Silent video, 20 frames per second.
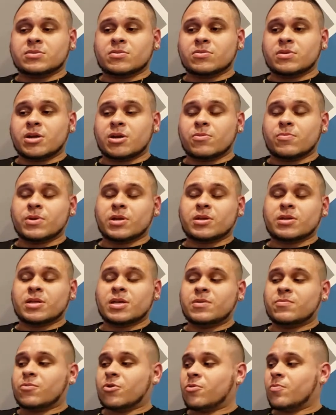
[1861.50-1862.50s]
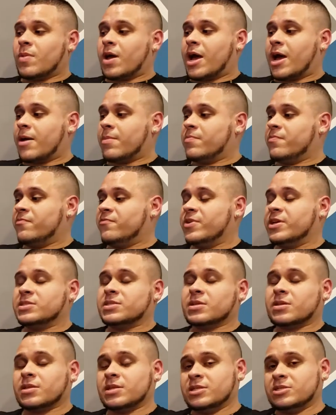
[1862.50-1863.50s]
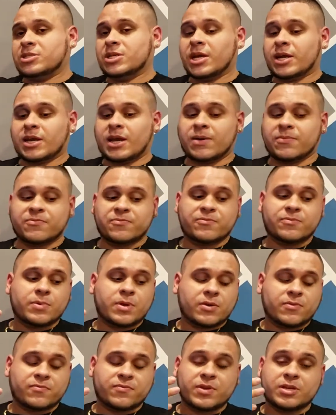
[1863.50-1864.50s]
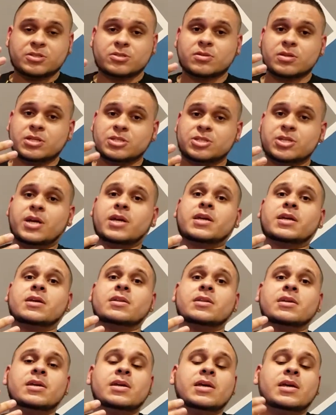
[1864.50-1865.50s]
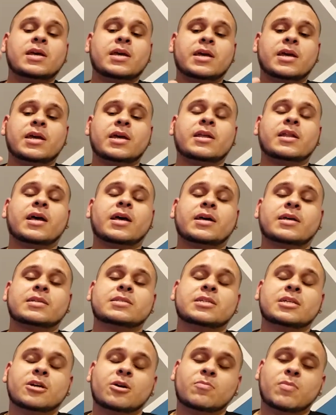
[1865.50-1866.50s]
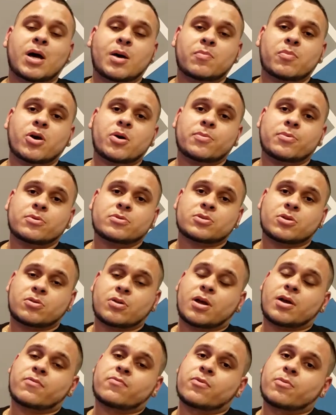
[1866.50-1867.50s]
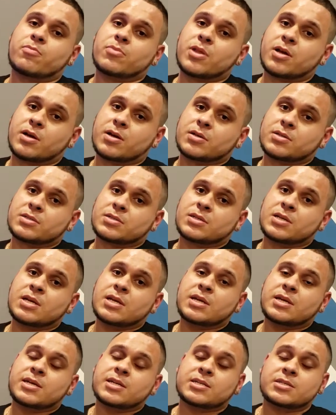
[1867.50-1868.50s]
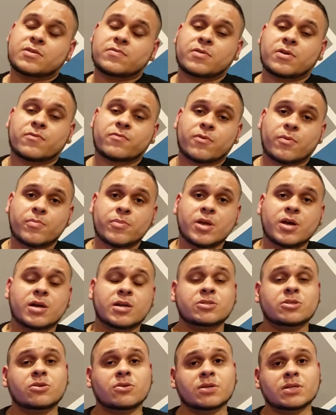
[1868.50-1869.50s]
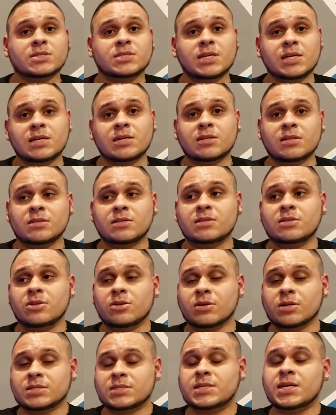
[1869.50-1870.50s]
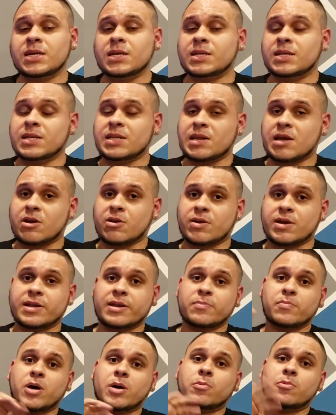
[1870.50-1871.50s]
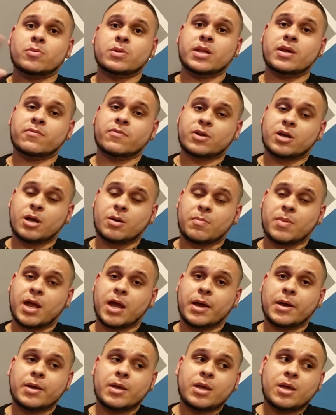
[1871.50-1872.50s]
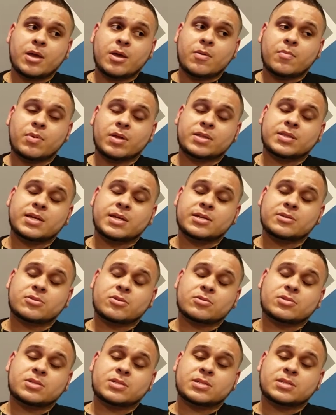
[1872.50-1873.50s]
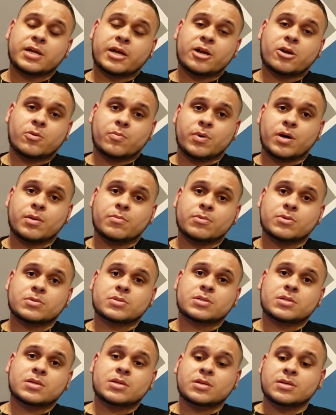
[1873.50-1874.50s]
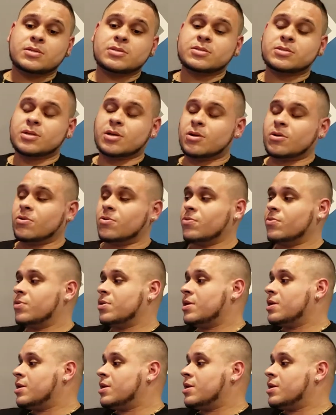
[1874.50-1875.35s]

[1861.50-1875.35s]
on there, but a clean room, I'm visually checking, and I can tell my bubbles are not from dust. If they're from dust, you can see it in there, and the bubble will never come out. But these are just air bubbles. So